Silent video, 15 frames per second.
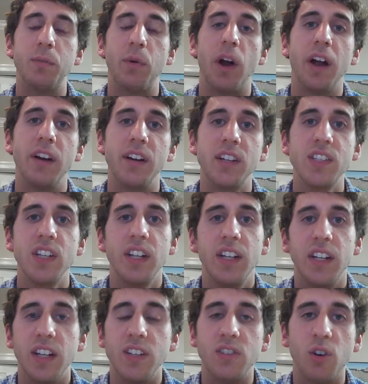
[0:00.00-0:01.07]
products
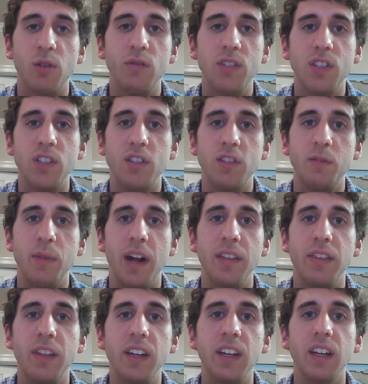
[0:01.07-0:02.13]
and services than you
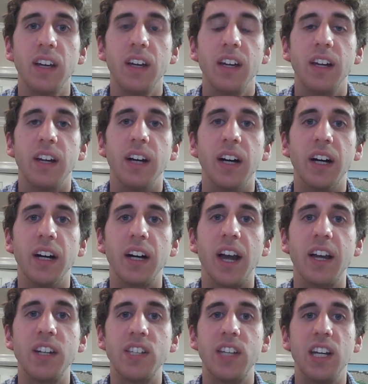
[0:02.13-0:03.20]
might think,
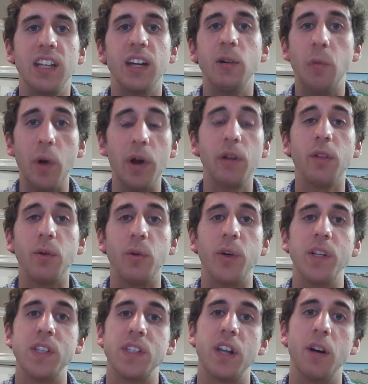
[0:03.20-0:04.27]
kind of saying that we're the
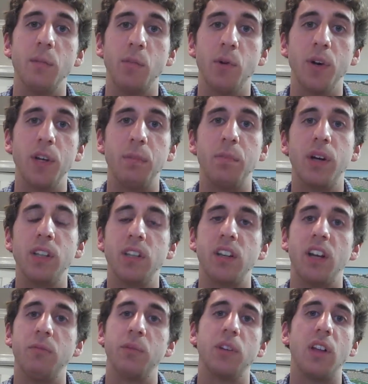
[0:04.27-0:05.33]
ones that are more
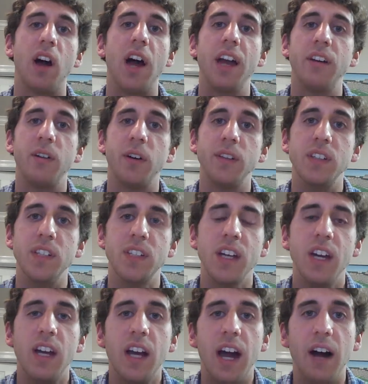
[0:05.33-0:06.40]
dependent and reliant on these
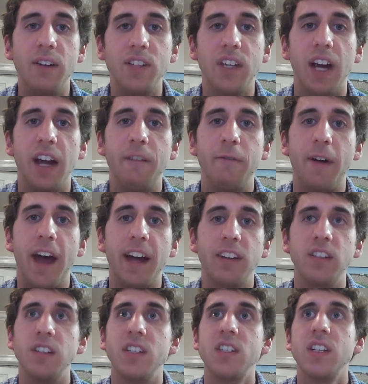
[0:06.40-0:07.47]
outside
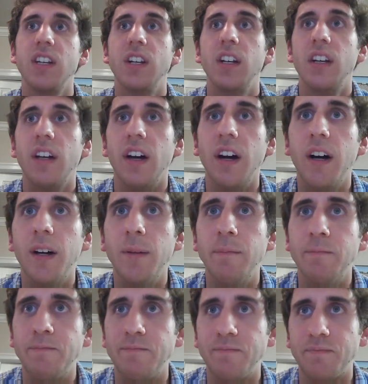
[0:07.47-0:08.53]
factors.
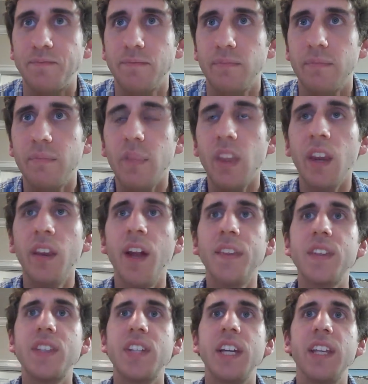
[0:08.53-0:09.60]
Not
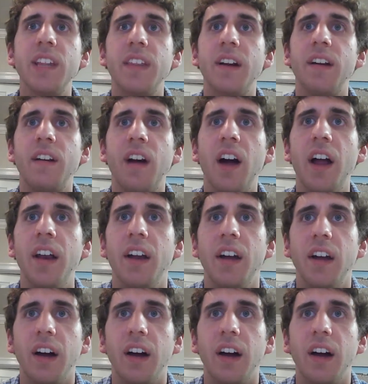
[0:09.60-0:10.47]
to say that they're not,